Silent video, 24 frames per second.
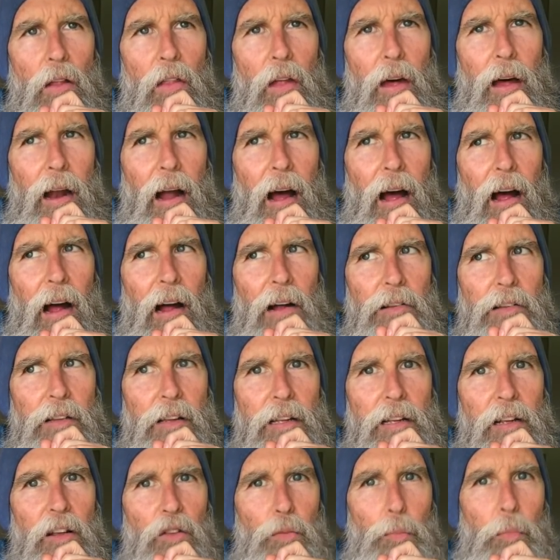that I
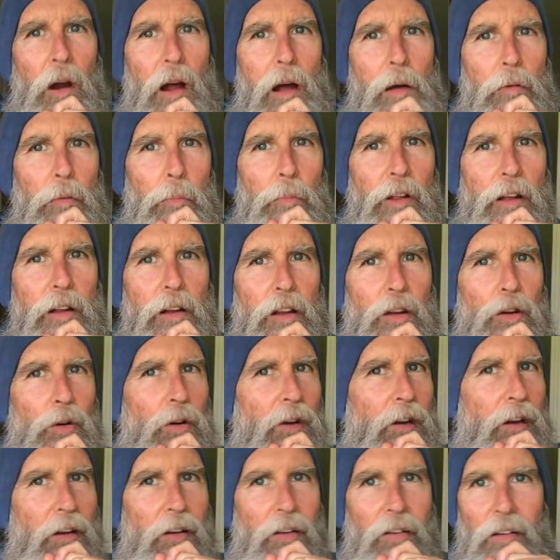think is probably
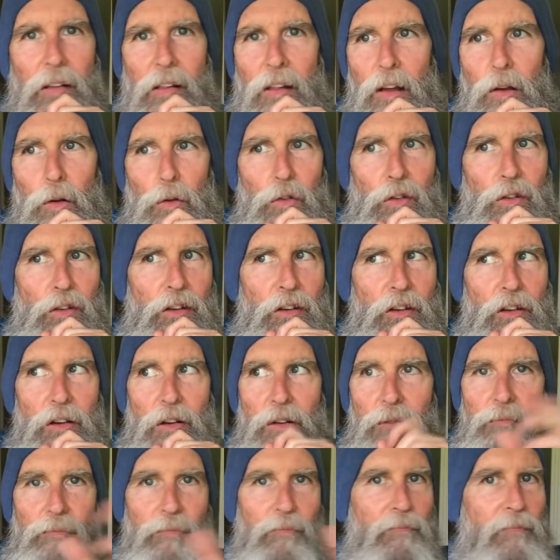doing it as close
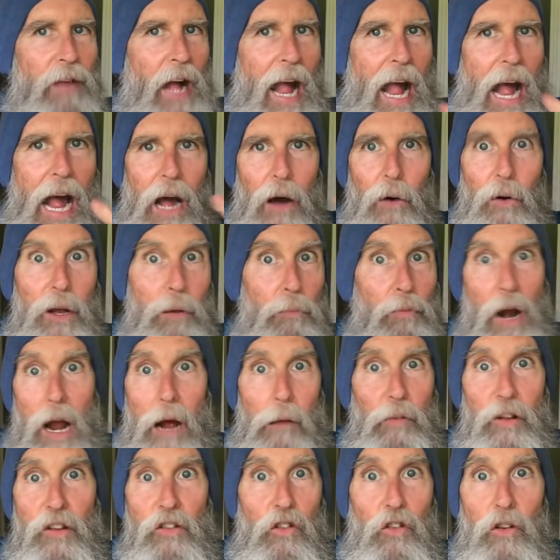to how it
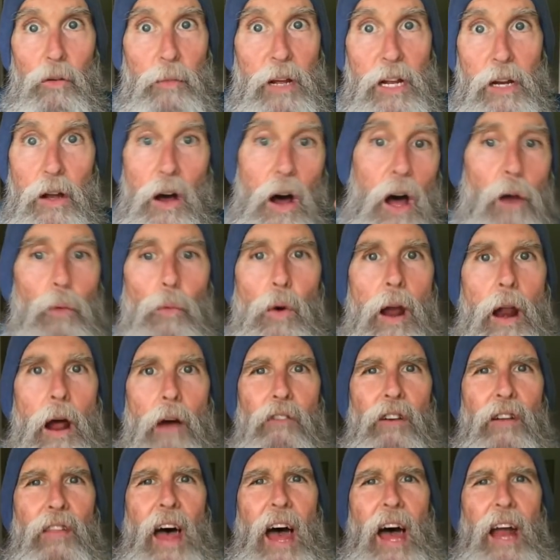probably should be done,
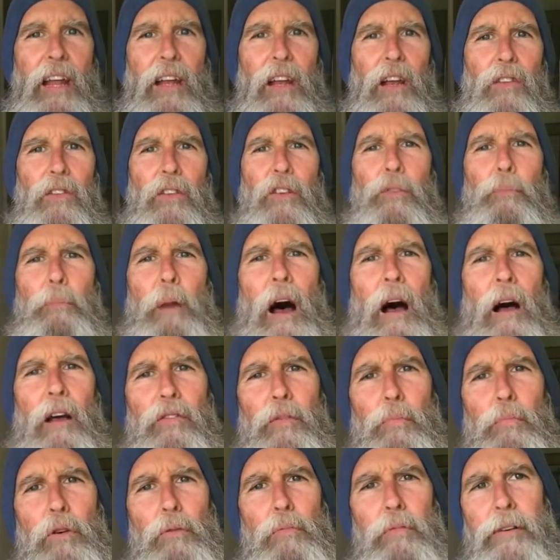whatever that is, is
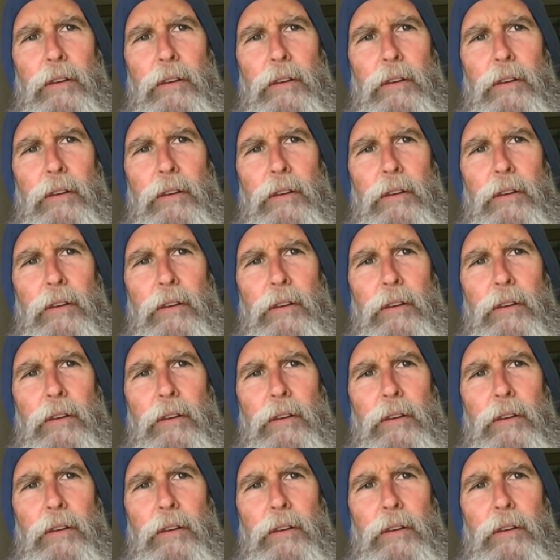possible.